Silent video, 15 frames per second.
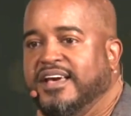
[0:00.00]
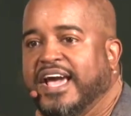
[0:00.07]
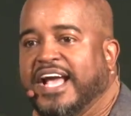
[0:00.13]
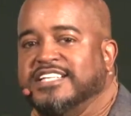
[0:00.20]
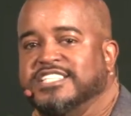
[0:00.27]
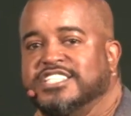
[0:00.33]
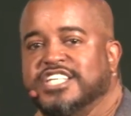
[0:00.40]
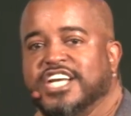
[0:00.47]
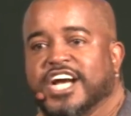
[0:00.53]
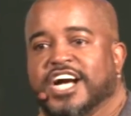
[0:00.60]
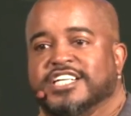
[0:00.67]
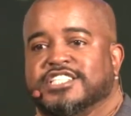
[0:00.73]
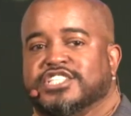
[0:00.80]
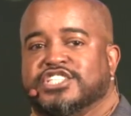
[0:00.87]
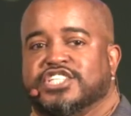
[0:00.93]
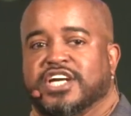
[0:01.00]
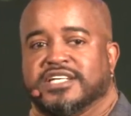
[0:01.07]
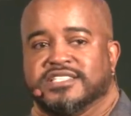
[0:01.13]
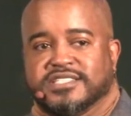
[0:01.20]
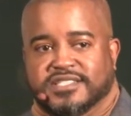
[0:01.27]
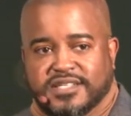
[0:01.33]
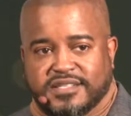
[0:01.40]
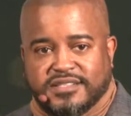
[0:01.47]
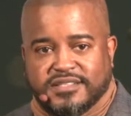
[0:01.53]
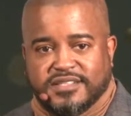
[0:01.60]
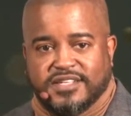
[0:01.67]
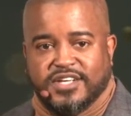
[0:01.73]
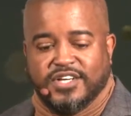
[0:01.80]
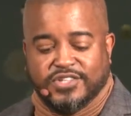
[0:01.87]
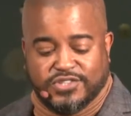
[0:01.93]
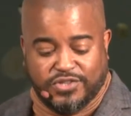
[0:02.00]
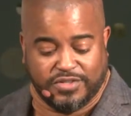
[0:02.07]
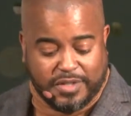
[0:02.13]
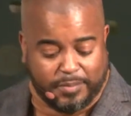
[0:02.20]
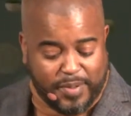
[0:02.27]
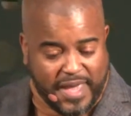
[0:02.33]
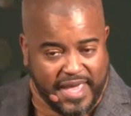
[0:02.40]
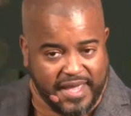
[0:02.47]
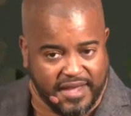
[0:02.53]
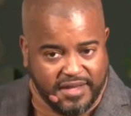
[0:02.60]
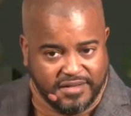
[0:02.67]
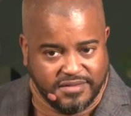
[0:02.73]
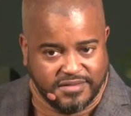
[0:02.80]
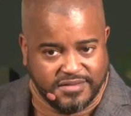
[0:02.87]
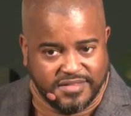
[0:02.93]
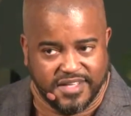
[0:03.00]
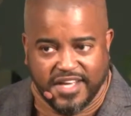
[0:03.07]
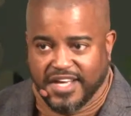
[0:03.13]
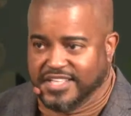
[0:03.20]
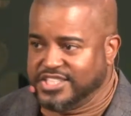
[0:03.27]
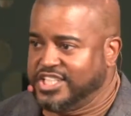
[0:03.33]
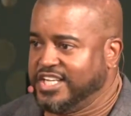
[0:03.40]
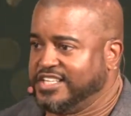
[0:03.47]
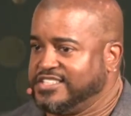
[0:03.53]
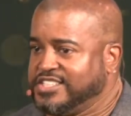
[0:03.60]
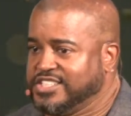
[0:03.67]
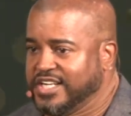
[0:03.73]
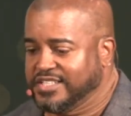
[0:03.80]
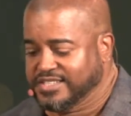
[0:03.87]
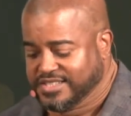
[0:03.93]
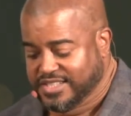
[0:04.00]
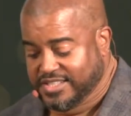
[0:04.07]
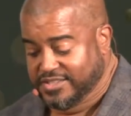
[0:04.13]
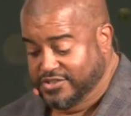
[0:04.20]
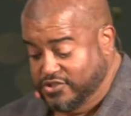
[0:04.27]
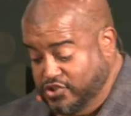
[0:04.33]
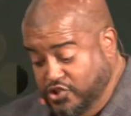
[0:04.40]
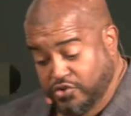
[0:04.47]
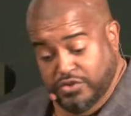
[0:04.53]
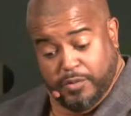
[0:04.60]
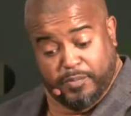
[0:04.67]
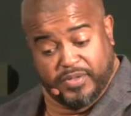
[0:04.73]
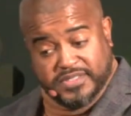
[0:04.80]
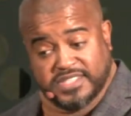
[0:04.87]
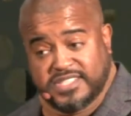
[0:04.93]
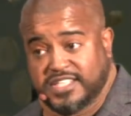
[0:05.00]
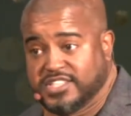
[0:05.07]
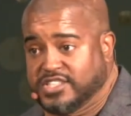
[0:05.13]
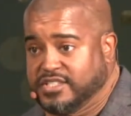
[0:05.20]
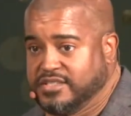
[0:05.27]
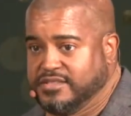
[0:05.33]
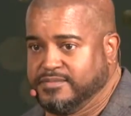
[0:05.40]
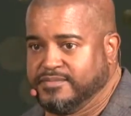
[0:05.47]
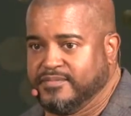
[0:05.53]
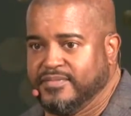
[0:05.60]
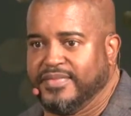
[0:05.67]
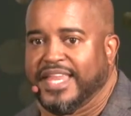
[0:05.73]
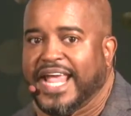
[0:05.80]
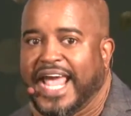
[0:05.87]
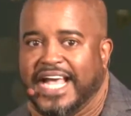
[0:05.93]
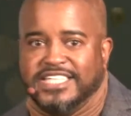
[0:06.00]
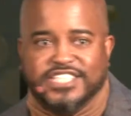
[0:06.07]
And she adjusted to the pain, she adjusted to the position, and